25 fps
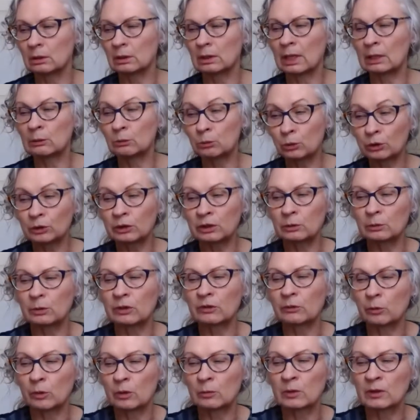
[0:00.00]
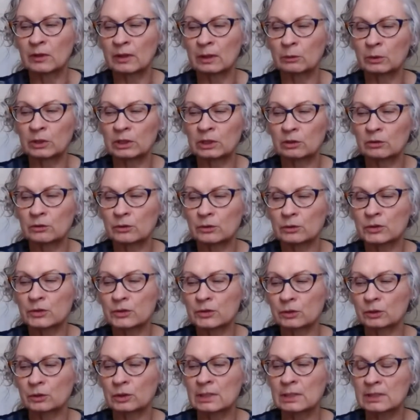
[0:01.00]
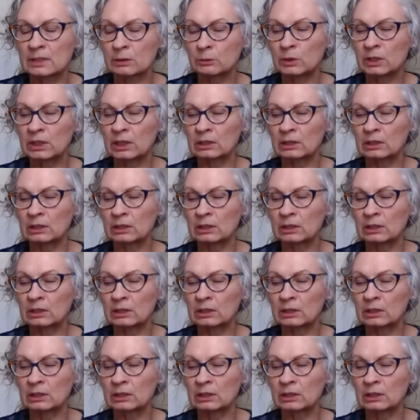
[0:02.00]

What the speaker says: and working with women that we hear their stories and we